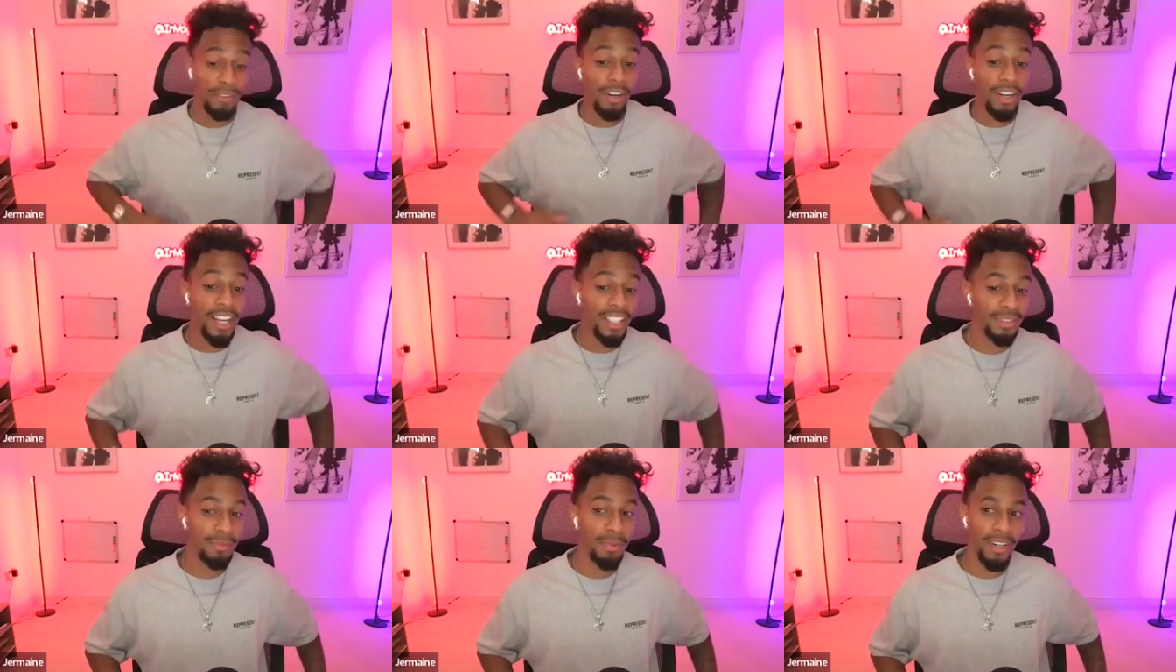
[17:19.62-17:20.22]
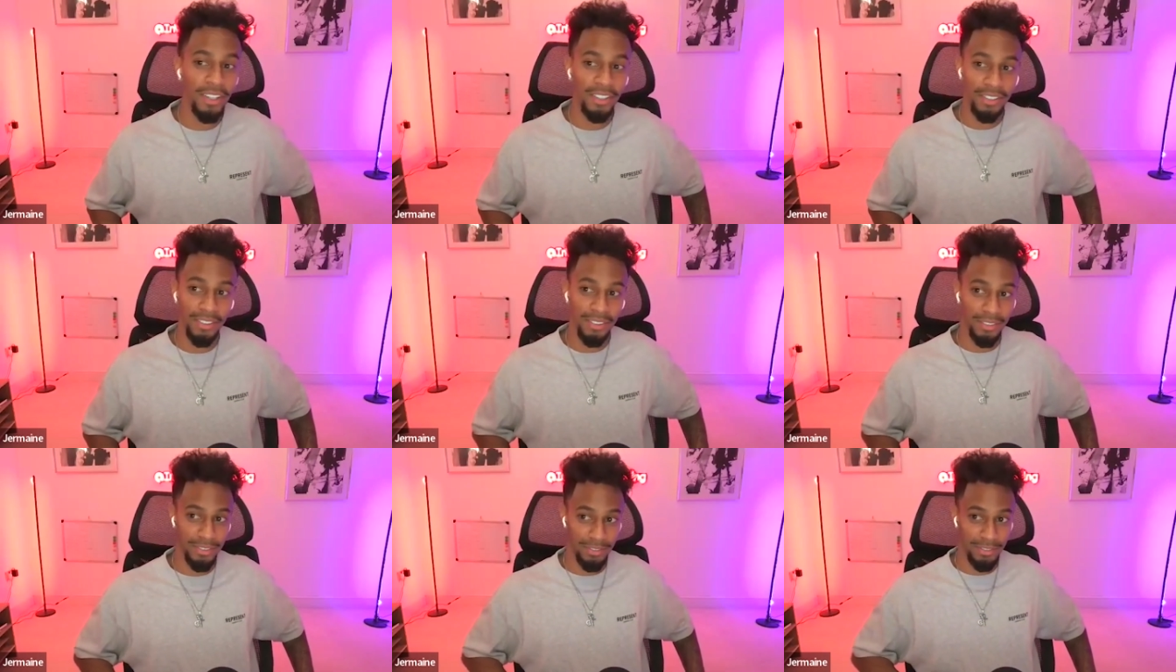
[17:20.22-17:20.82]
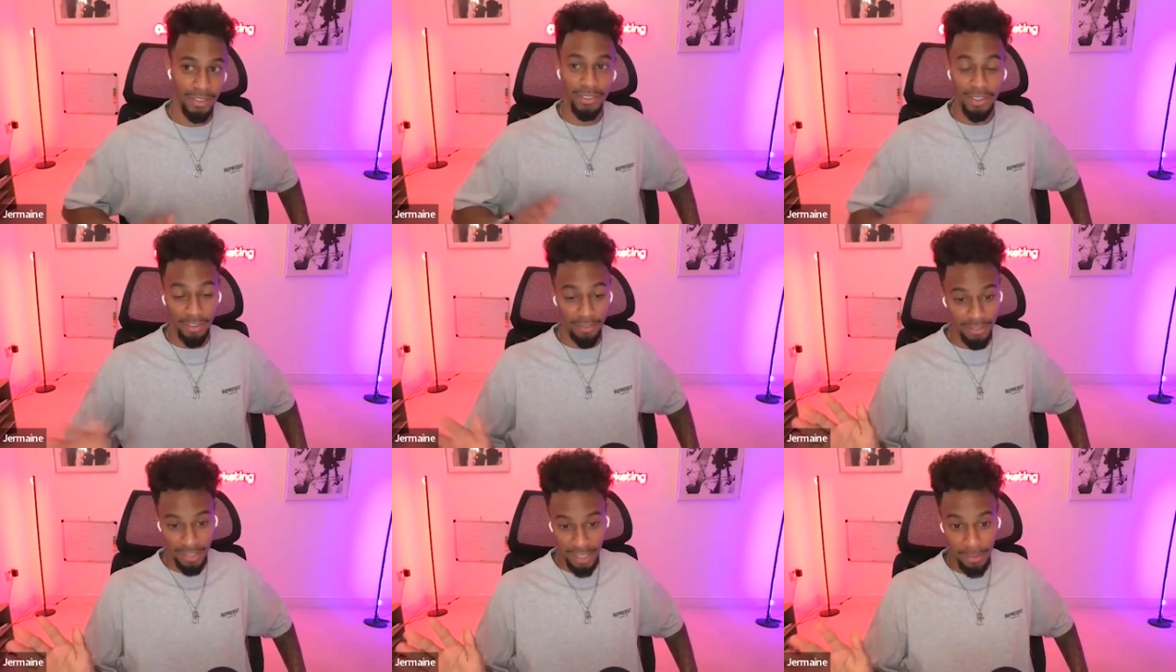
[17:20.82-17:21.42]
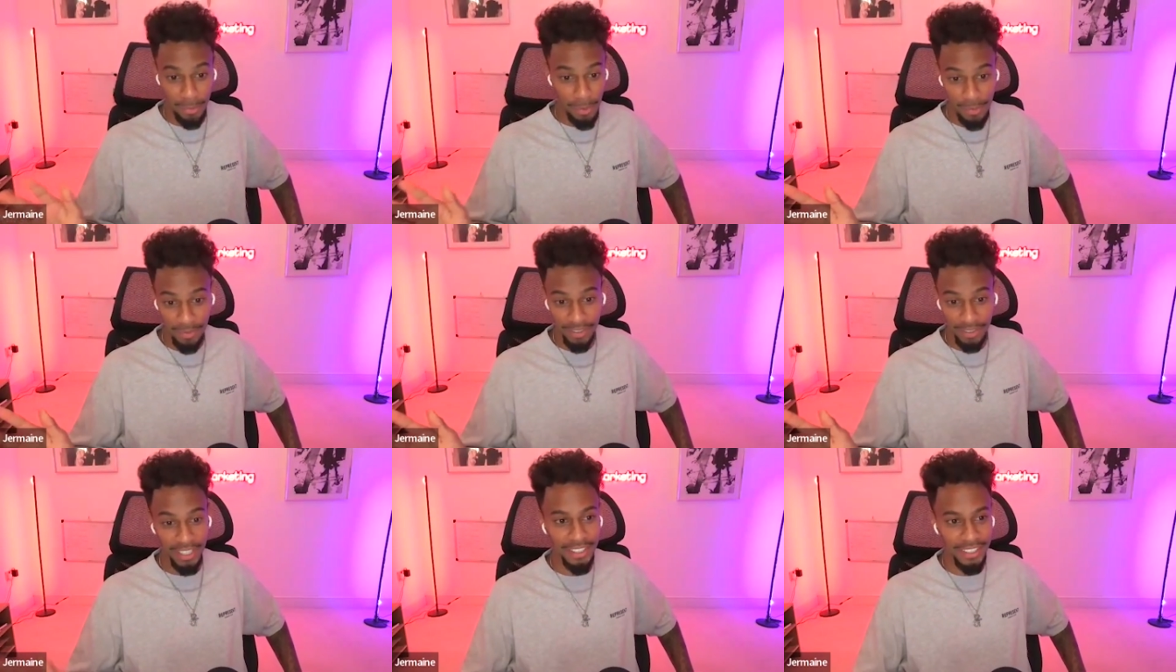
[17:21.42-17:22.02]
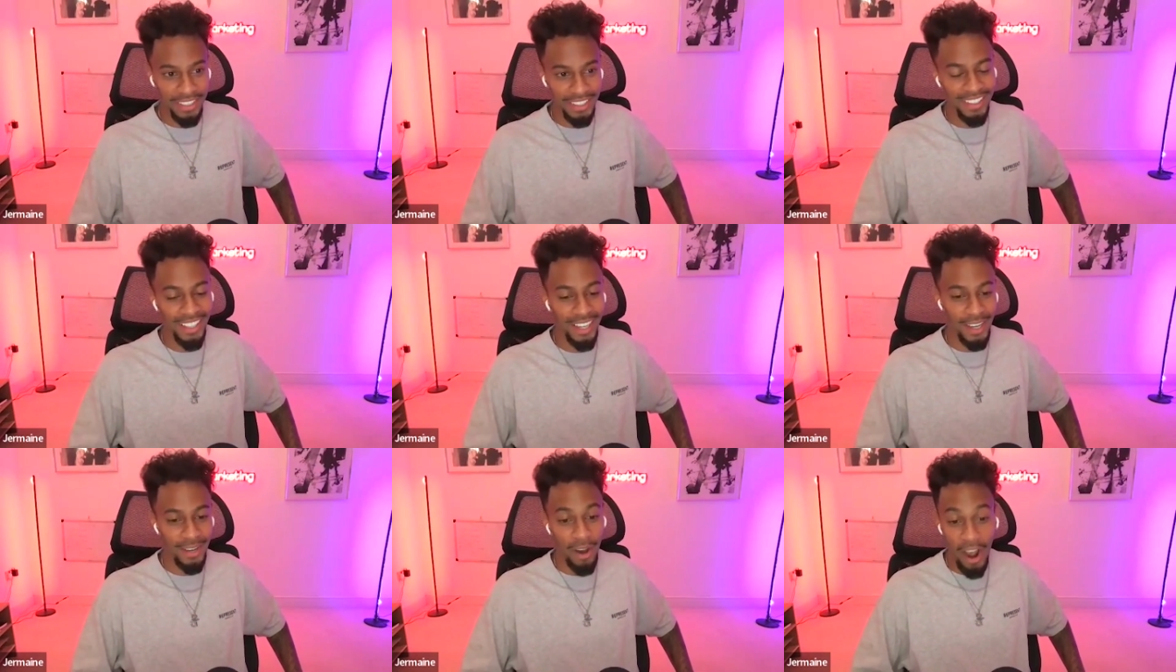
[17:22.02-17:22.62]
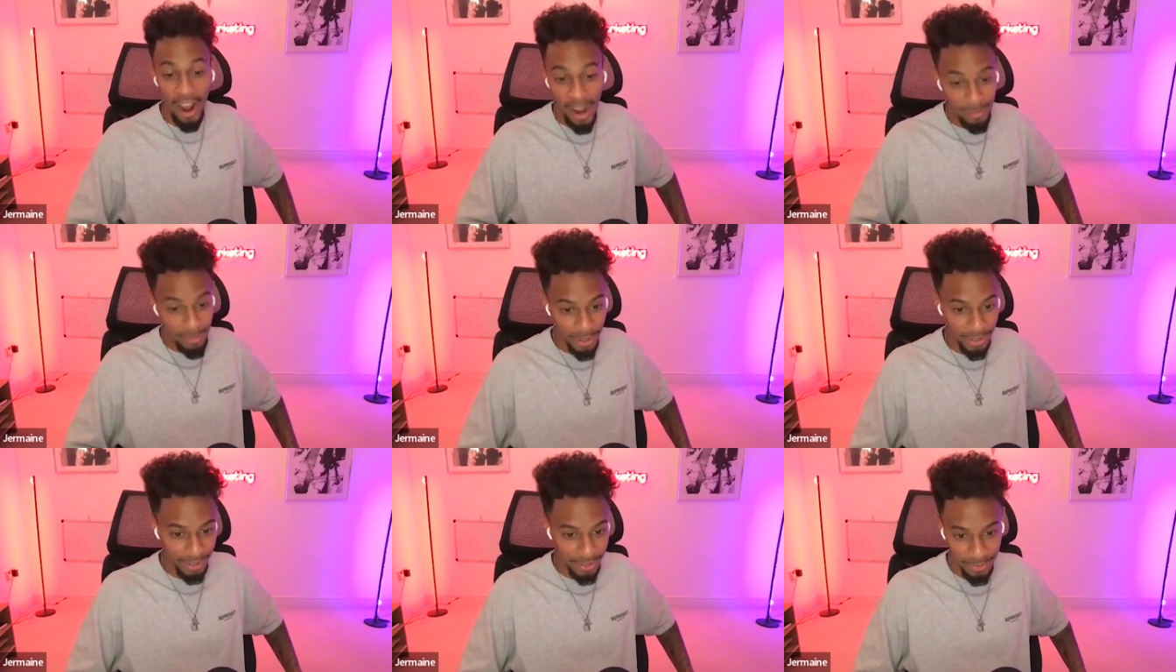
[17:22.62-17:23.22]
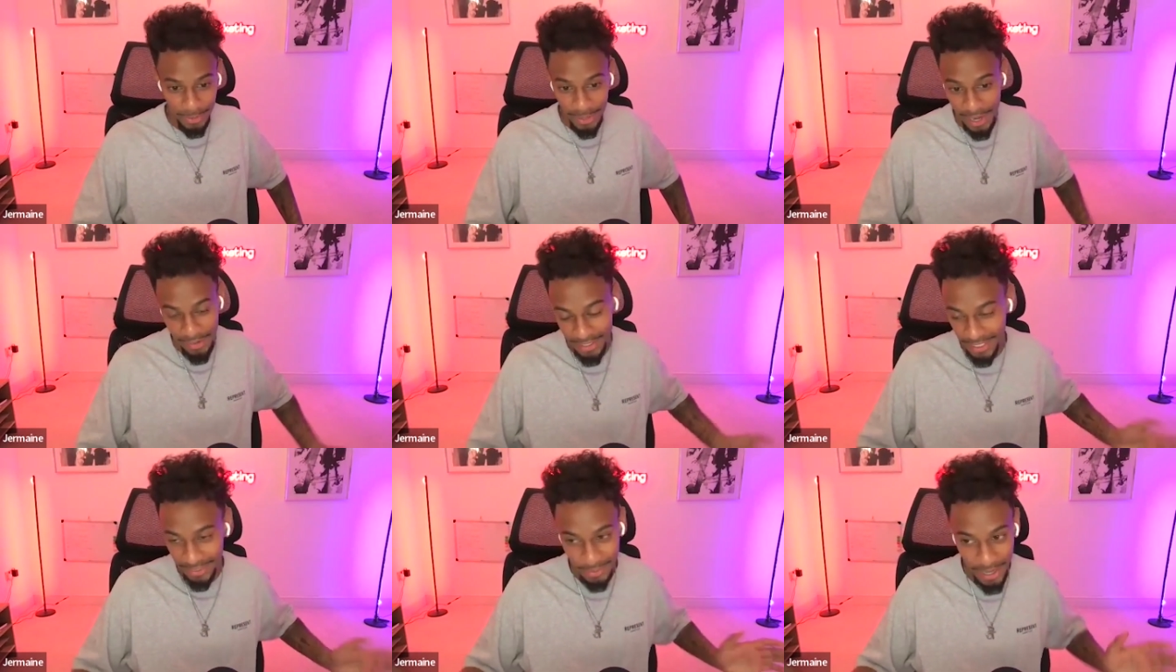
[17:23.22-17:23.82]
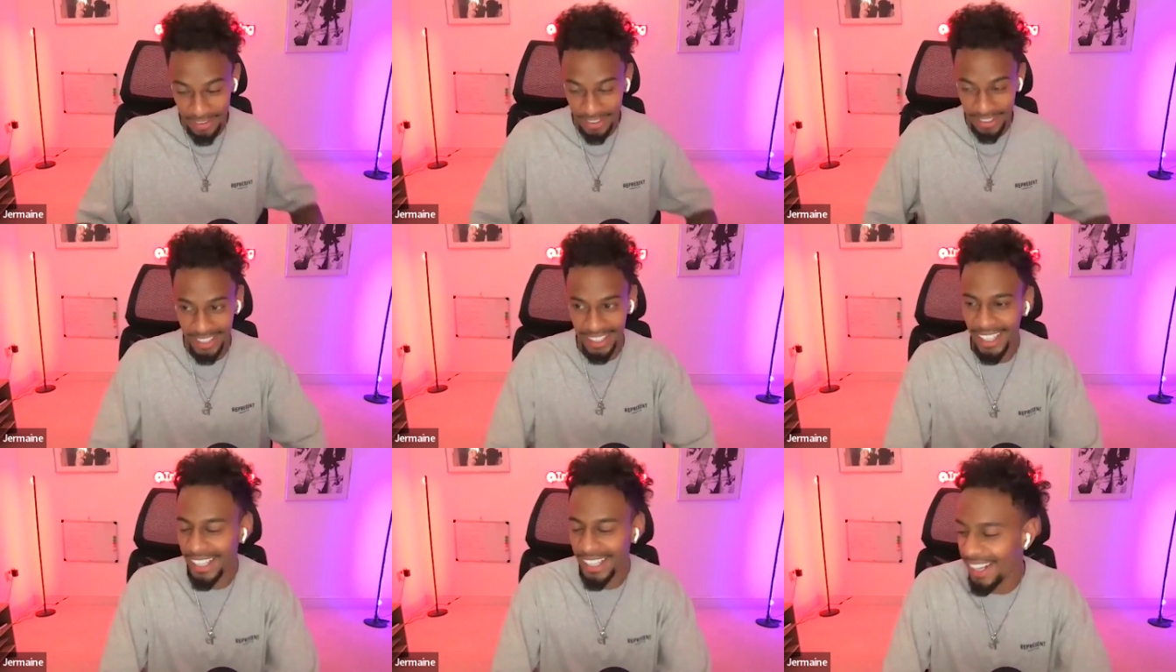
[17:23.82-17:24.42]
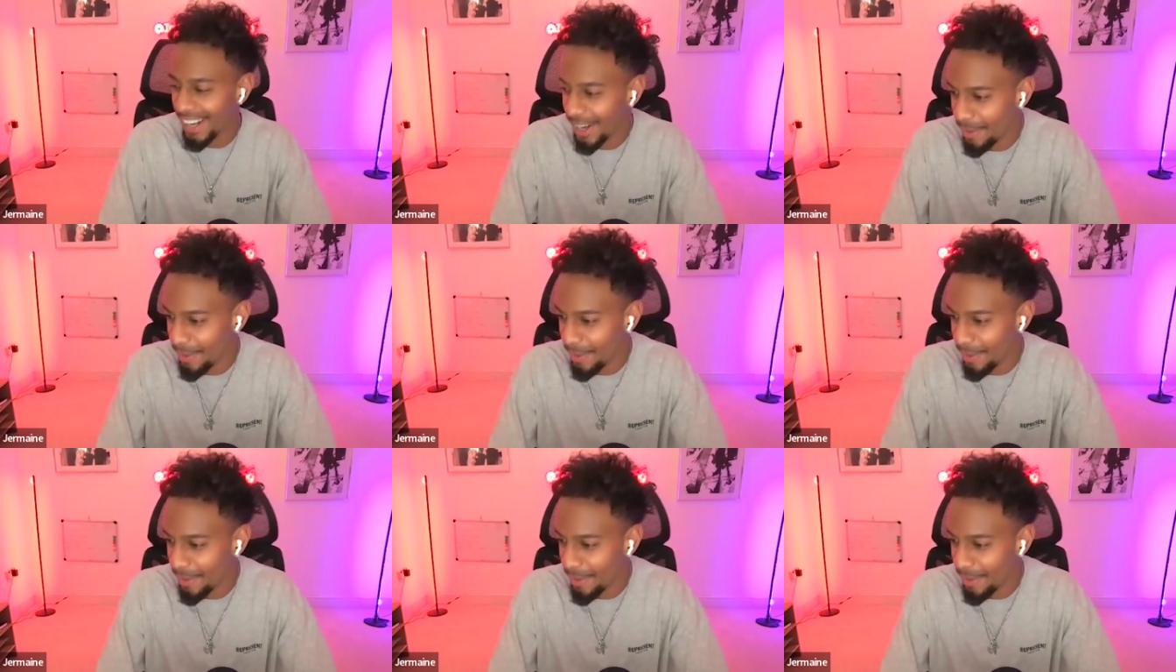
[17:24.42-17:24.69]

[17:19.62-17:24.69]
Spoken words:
run ads, but on different type of websites. I personally, we haven't done that.